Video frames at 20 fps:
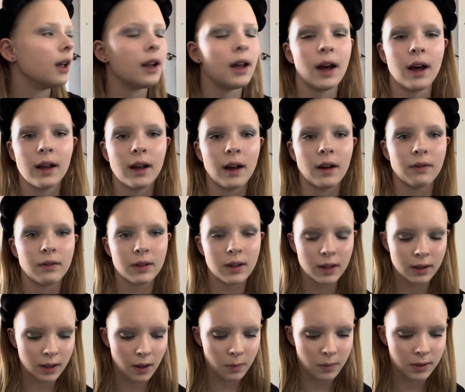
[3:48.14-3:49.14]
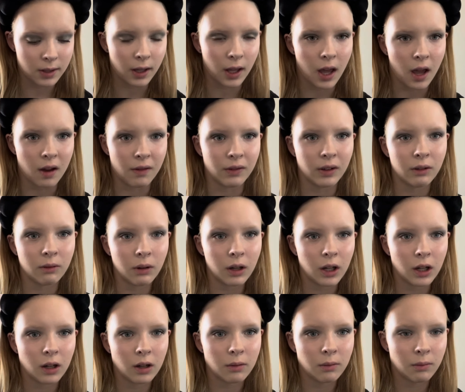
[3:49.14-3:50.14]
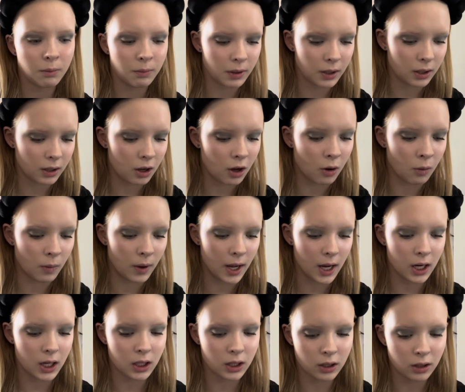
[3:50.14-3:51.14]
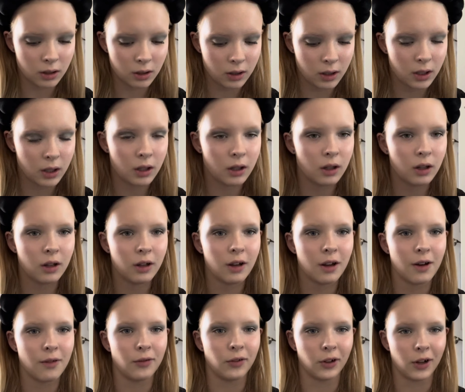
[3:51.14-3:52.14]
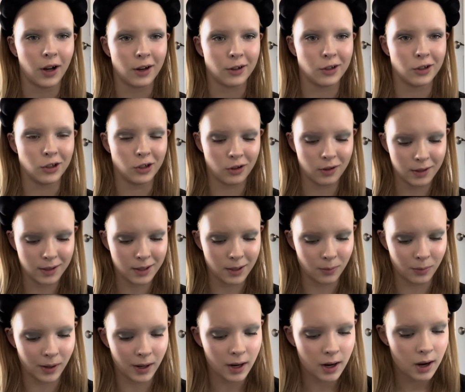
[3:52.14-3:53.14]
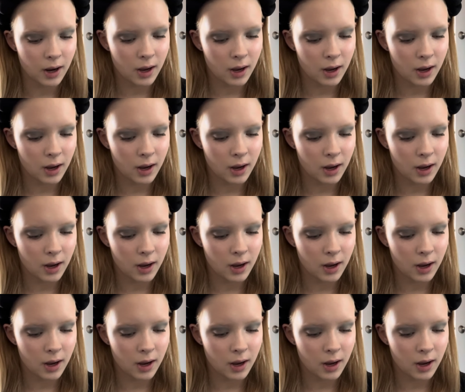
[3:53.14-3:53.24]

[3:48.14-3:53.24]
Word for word: I, I feel like that was like everywhere, but oh wait, forgot to do it somewhere.